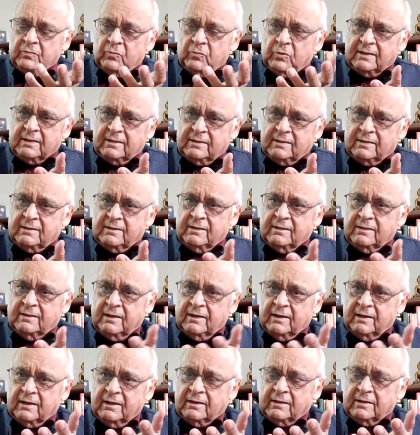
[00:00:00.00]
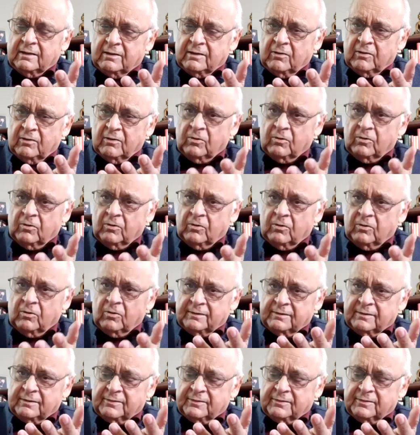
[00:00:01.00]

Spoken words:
With the internet and